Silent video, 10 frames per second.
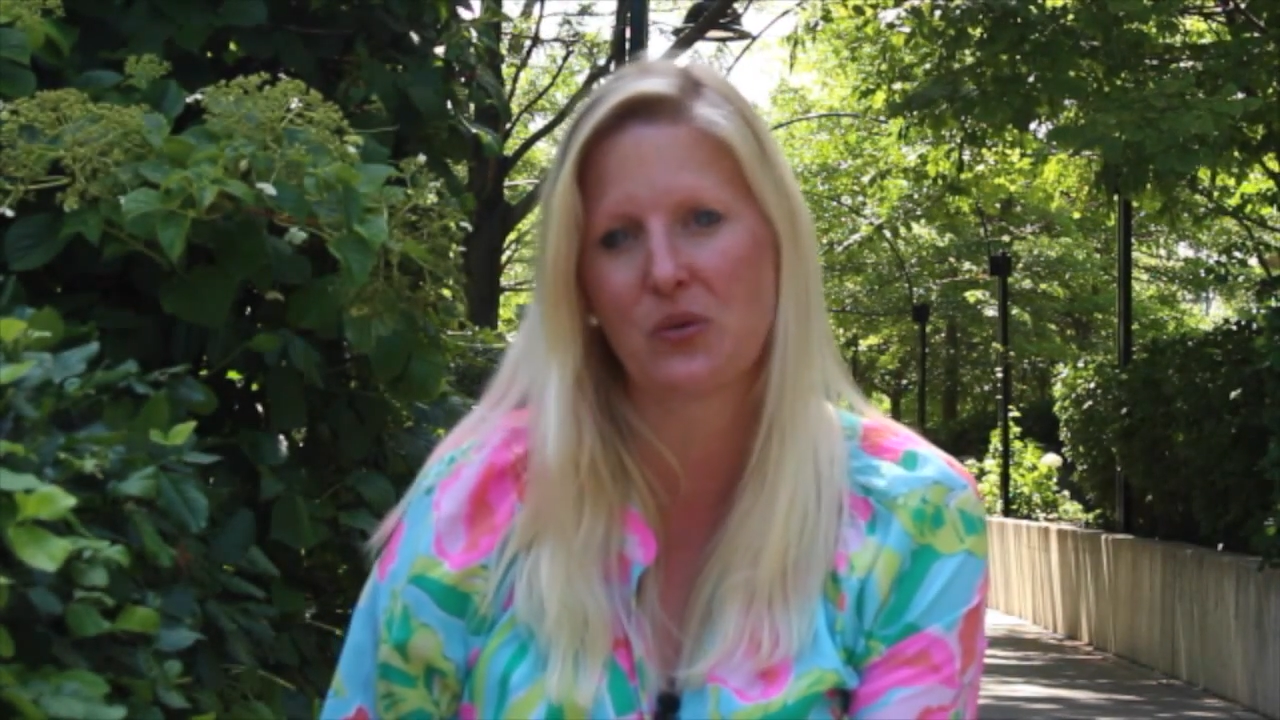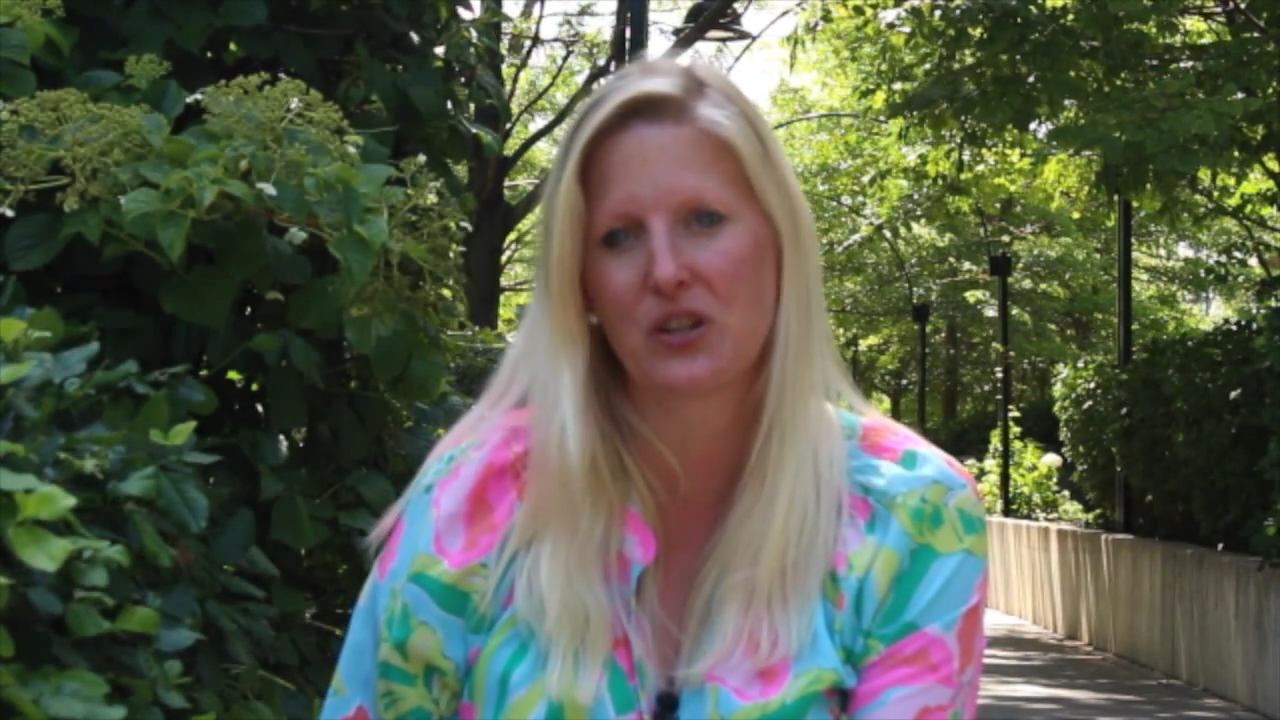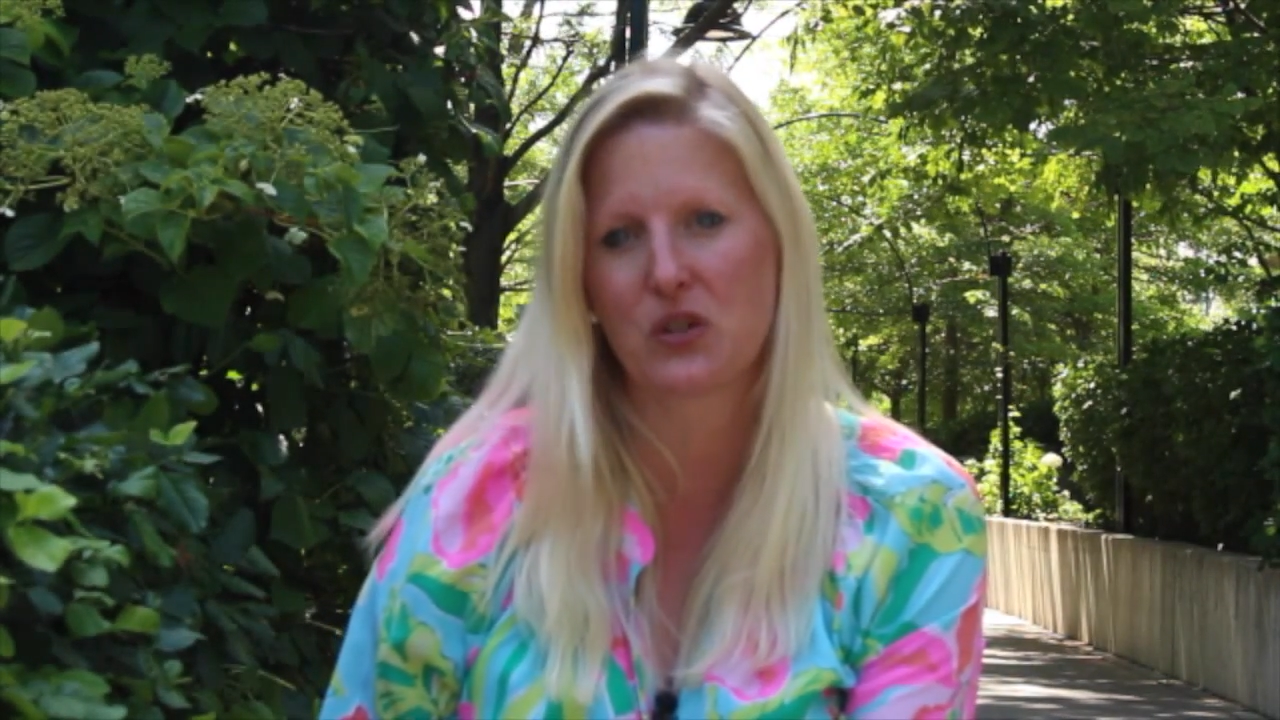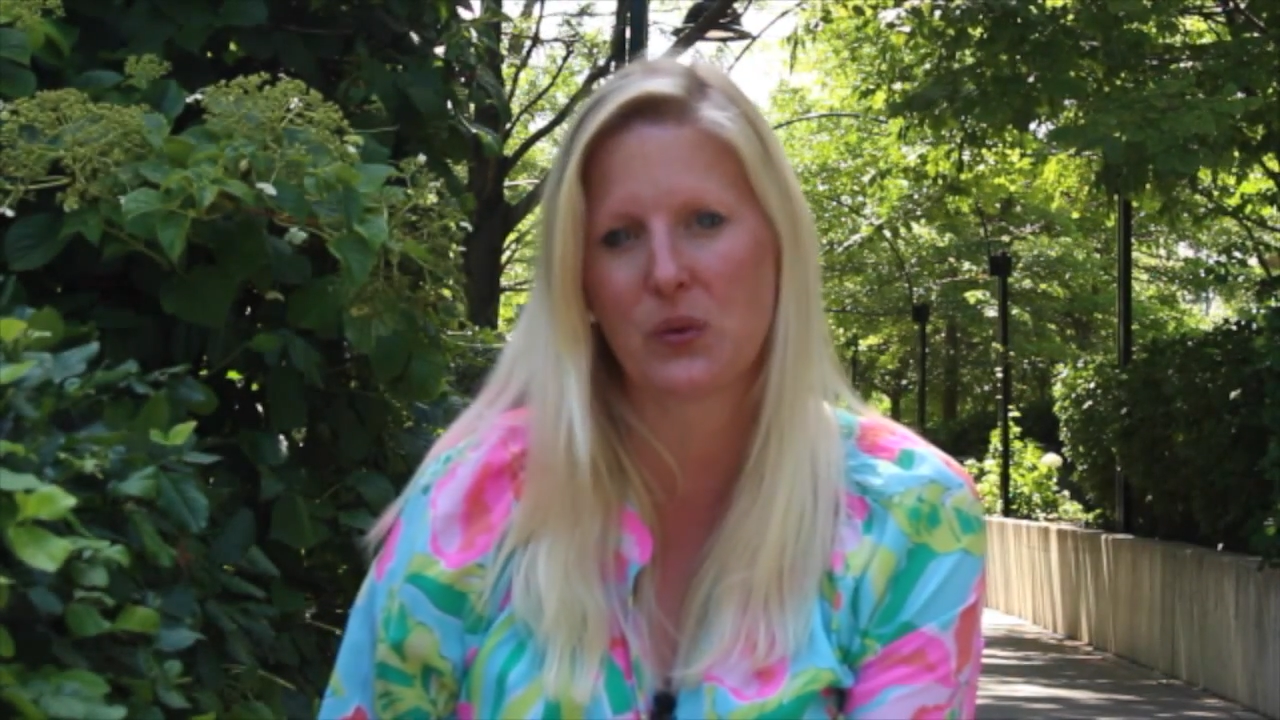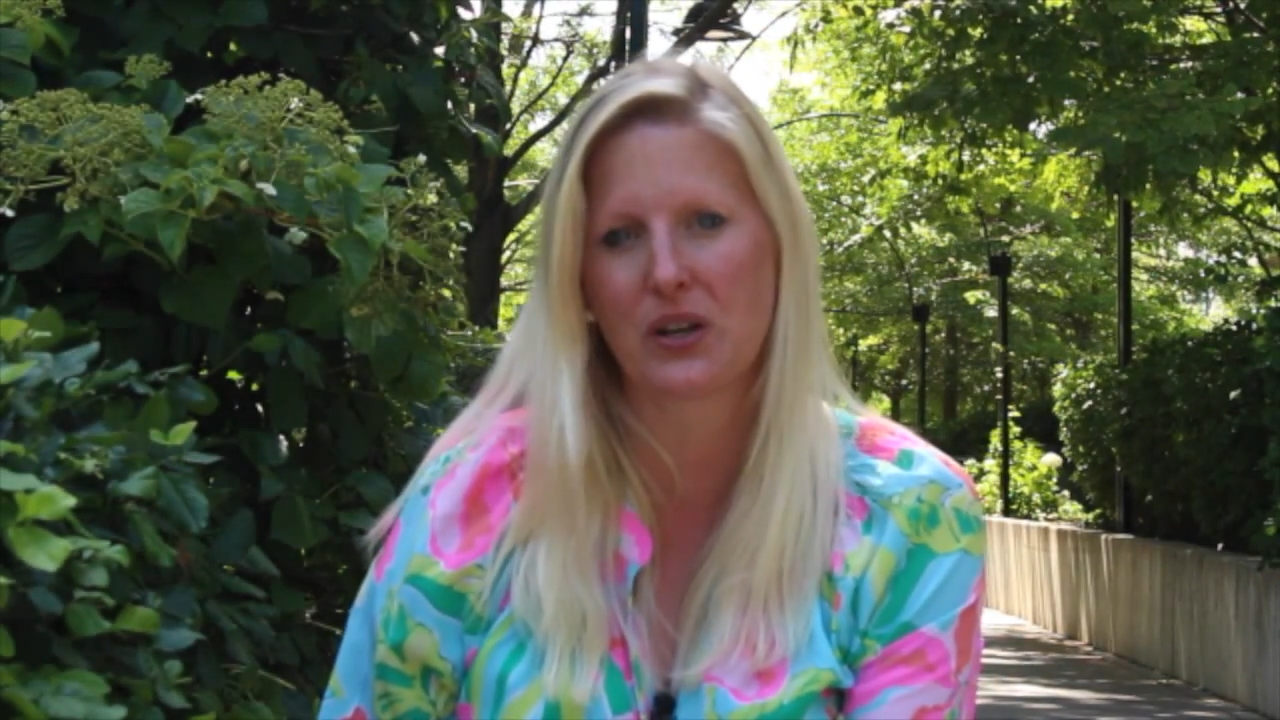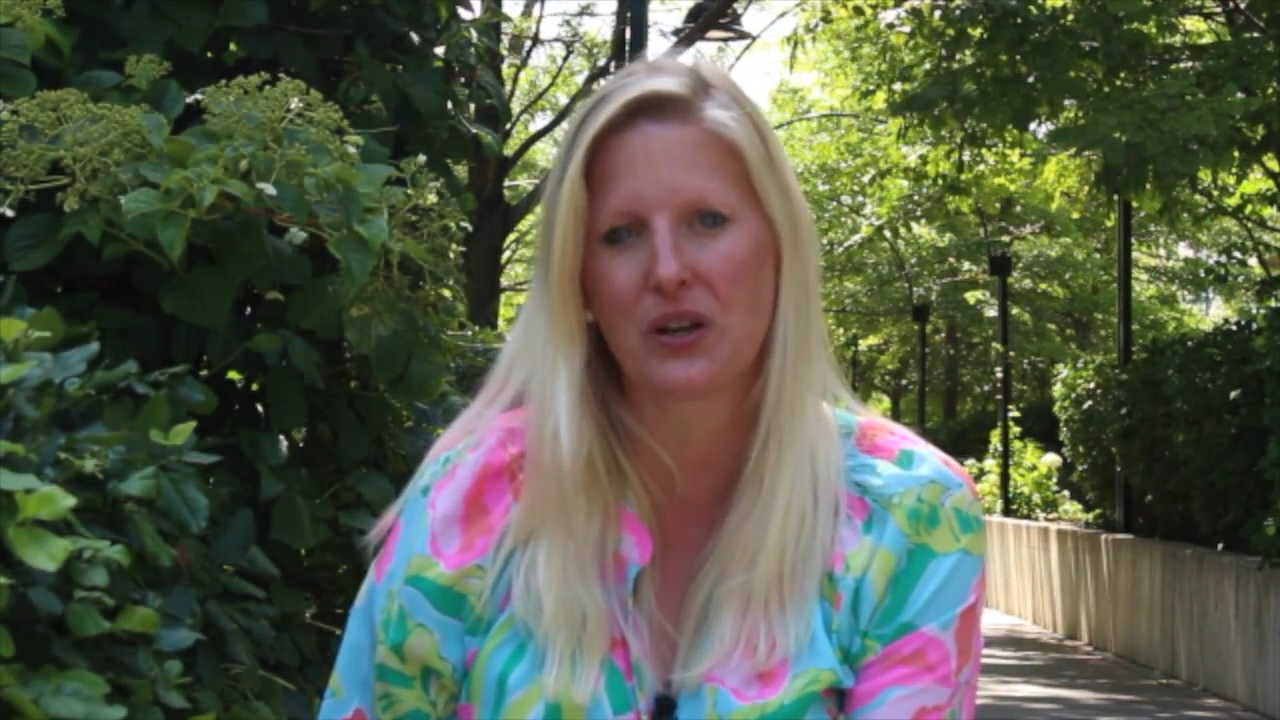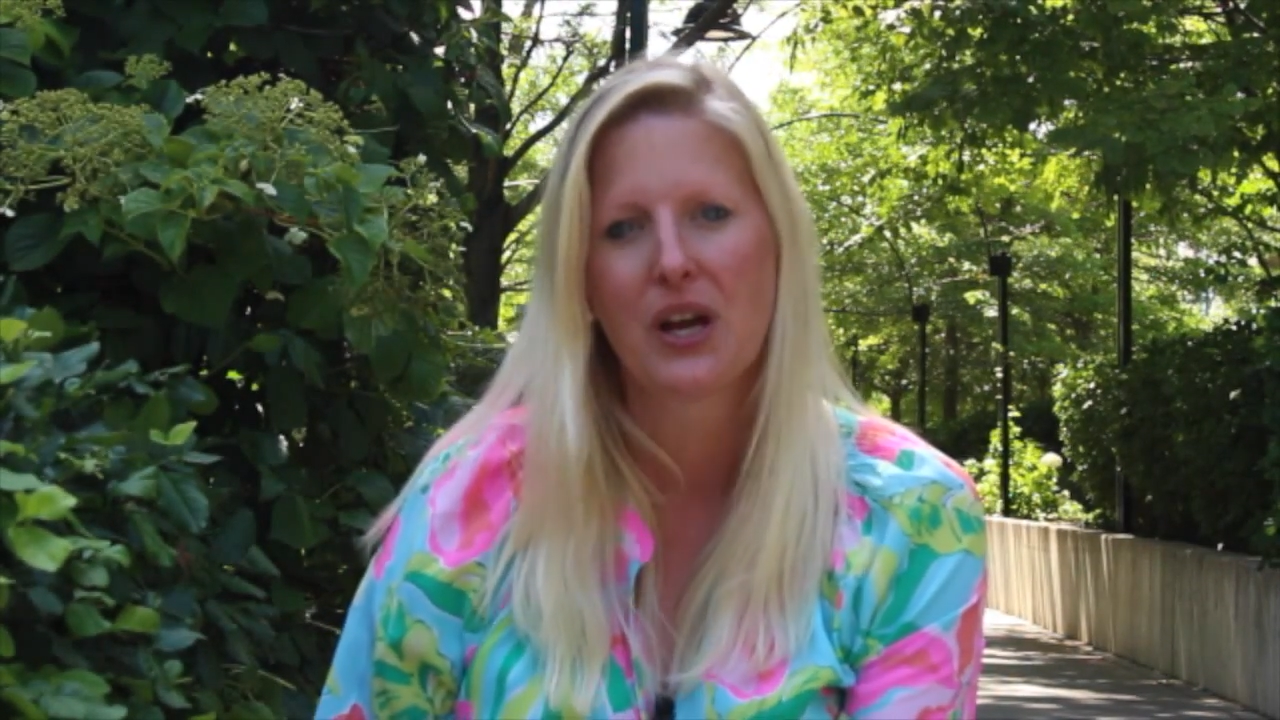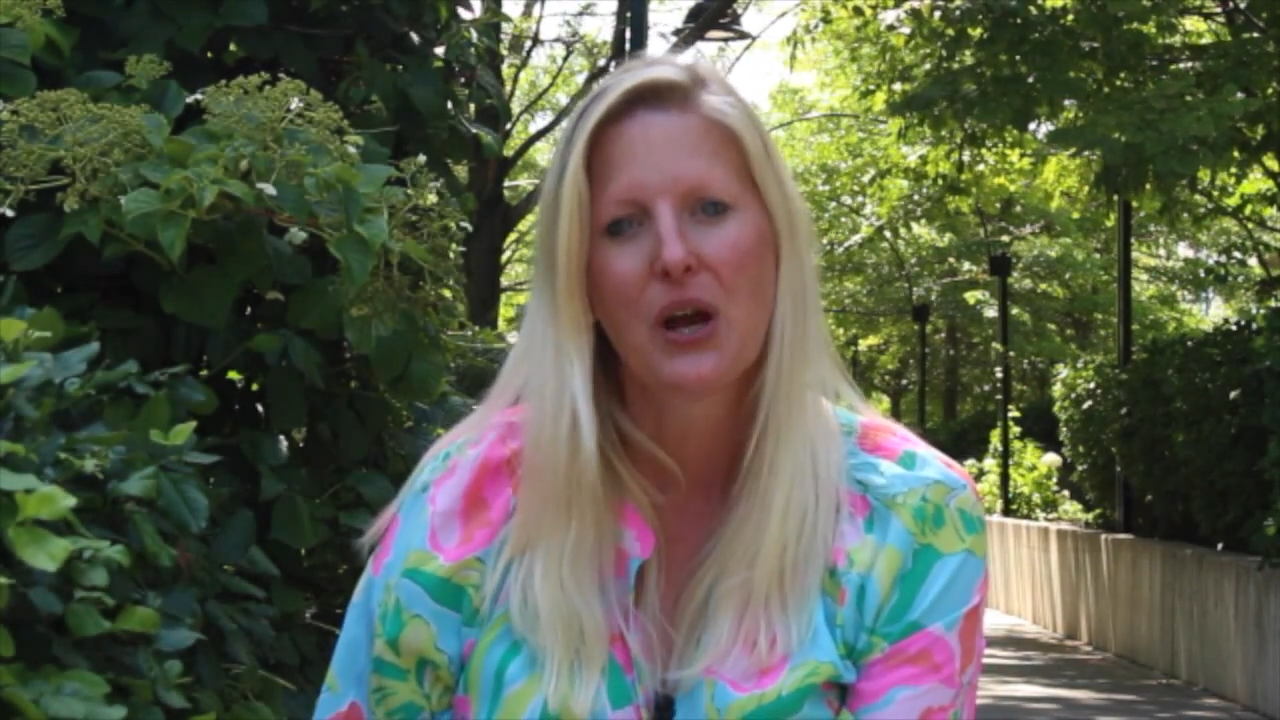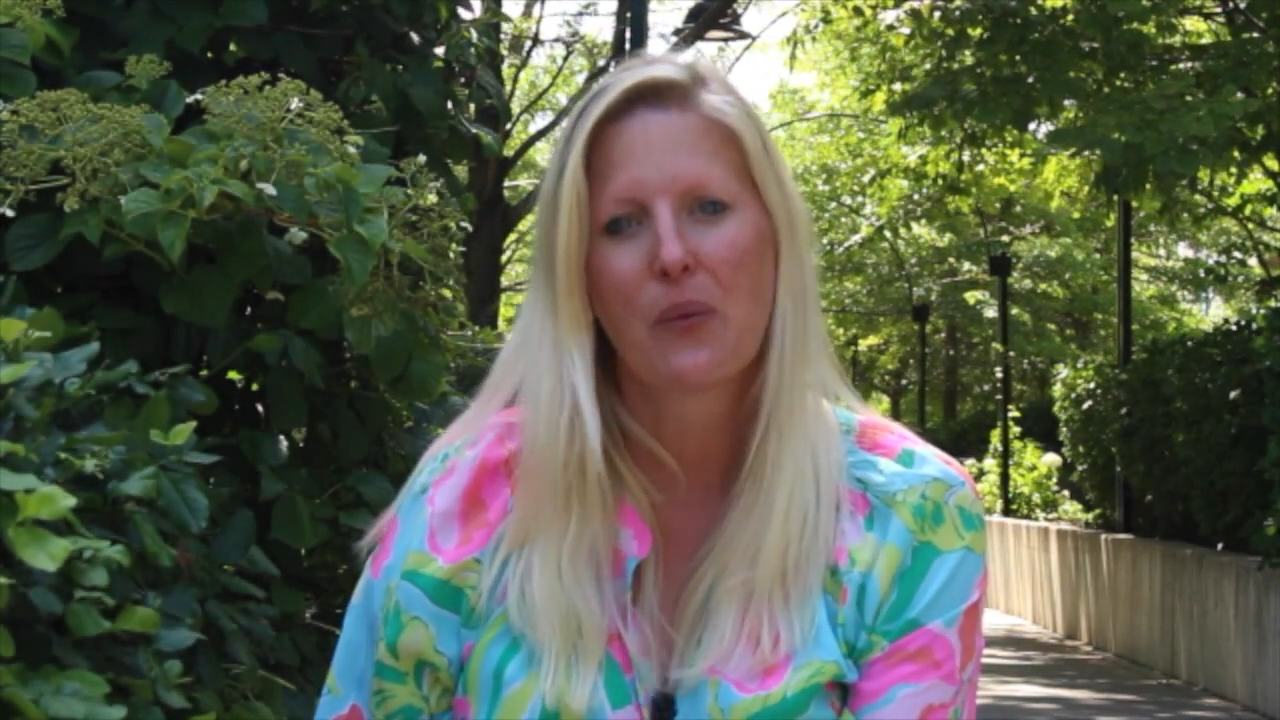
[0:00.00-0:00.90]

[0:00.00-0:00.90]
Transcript: on Twitter